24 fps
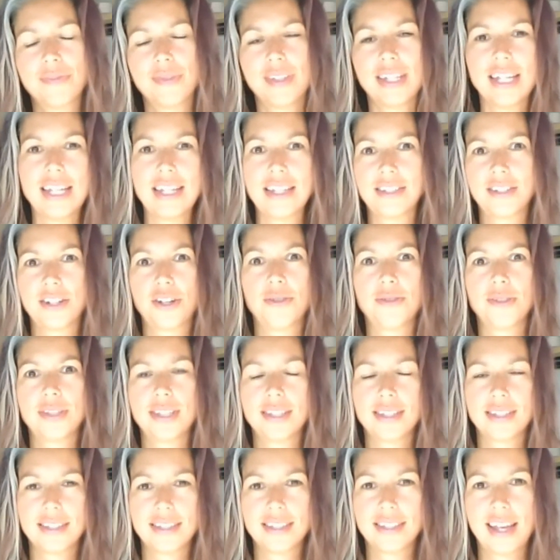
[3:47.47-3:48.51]
East Coast
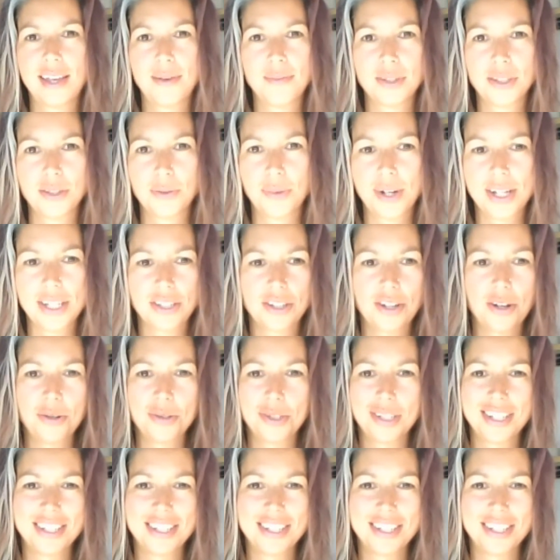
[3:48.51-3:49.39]
is the same as the West Coast.